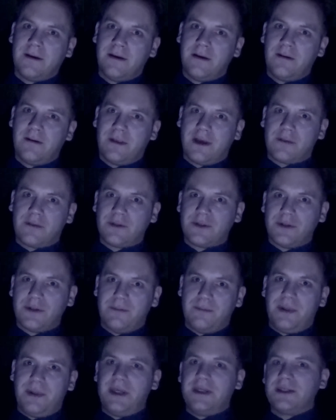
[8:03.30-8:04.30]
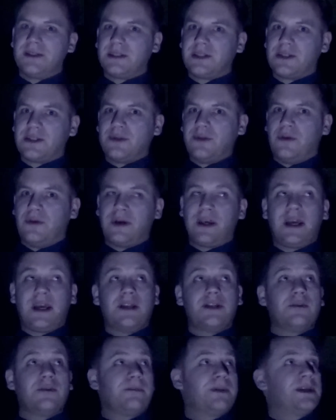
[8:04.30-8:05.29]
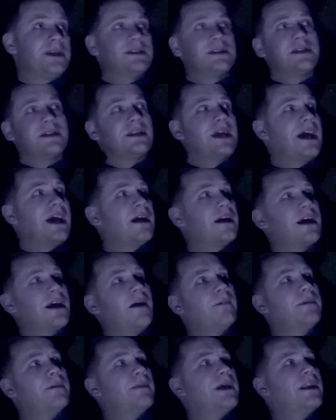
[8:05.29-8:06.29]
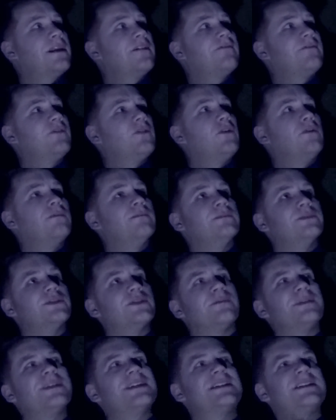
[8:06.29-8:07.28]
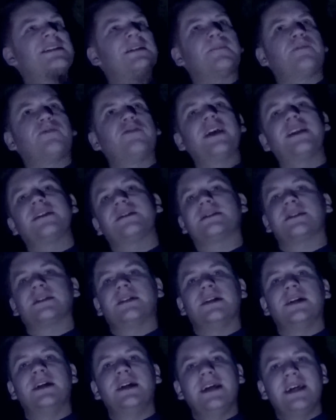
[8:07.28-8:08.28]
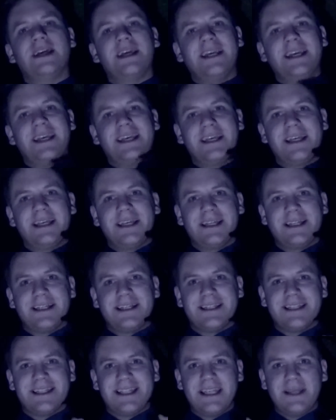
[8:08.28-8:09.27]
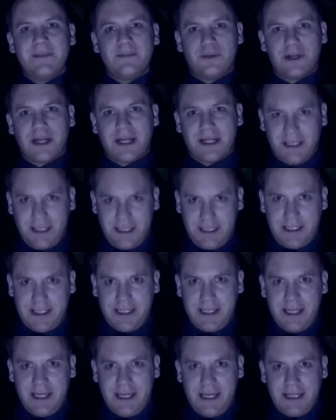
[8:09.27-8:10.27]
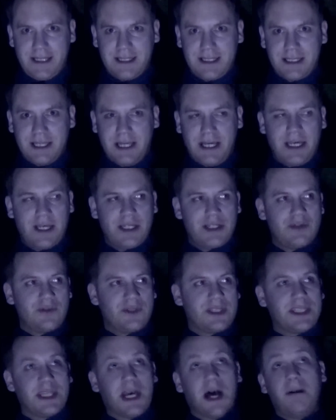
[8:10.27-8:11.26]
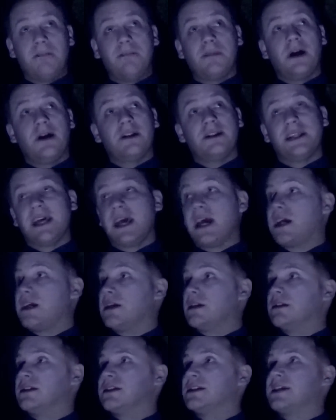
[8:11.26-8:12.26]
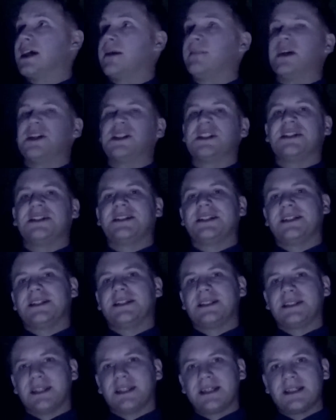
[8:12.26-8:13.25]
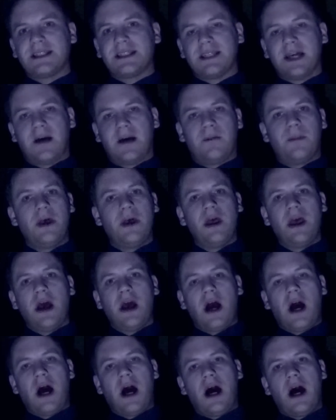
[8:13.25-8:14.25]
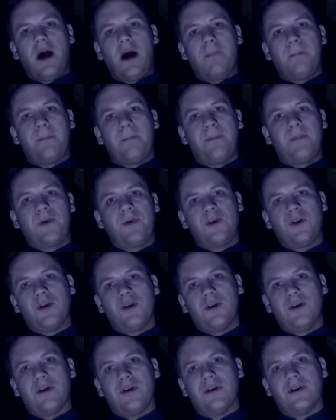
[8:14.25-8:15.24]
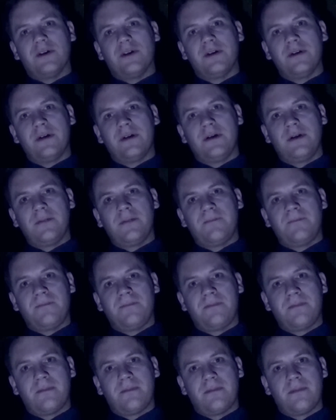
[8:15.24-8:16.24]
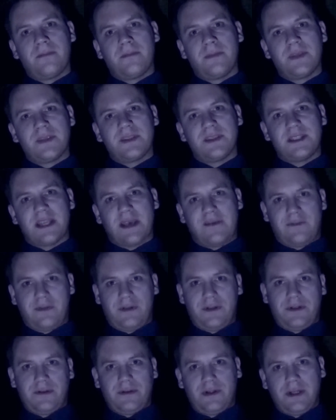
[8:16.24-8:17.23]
That was your beast talking, and your beast can come in many forms. Your beast is a predator. It is the predator inside you. Some are decadent, some are sadistic, some are pure savagery.